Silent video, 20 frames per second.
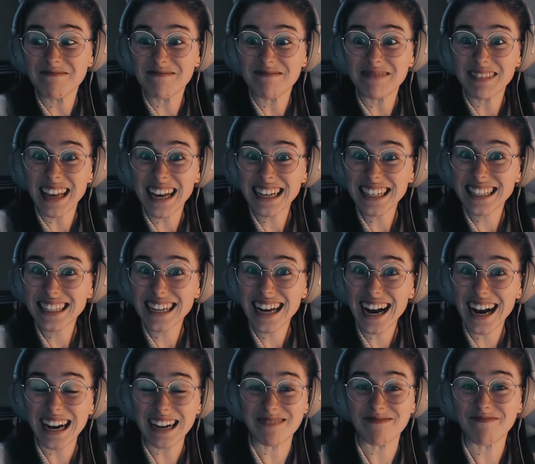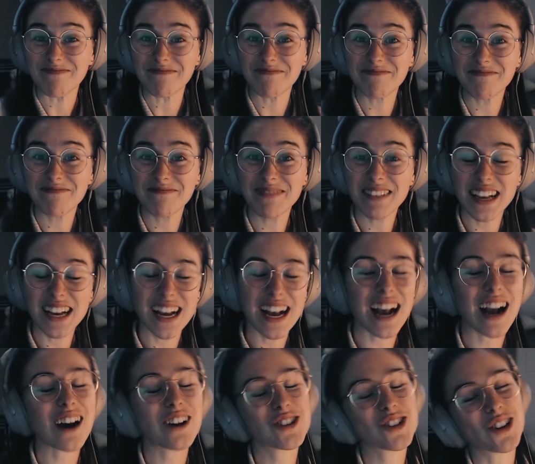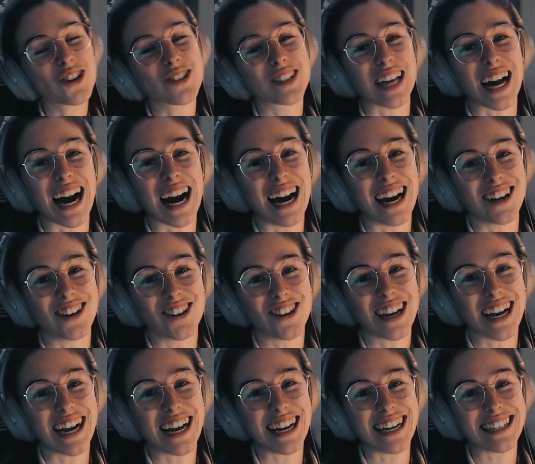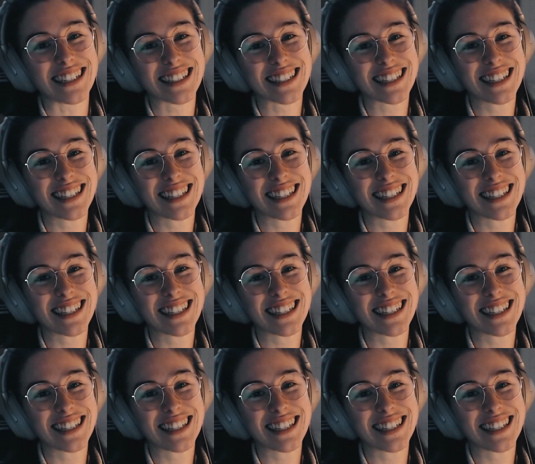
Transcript: next time. Outros are hard, okay?